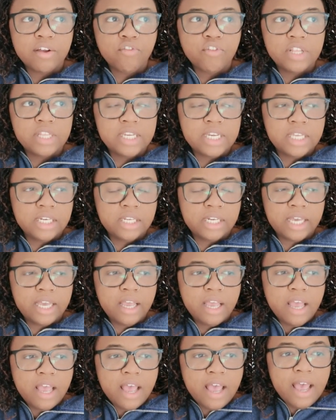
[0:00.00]
I really needed it.
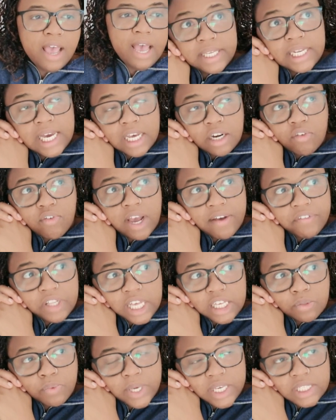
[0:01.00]
My dad arrived
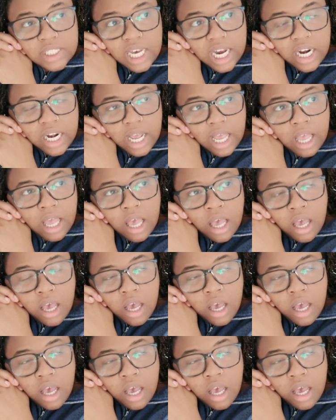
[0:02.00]
last week Saturday.